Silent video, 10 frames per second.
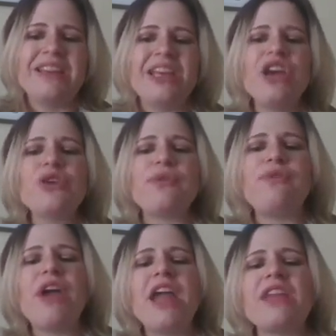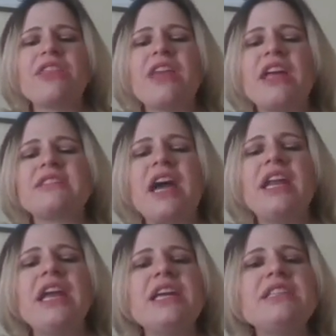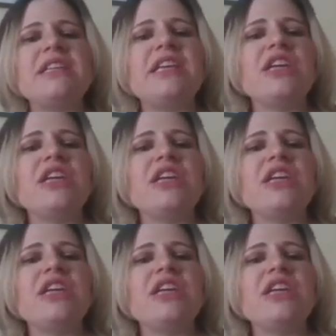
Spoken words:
The other faith that's kind of hinted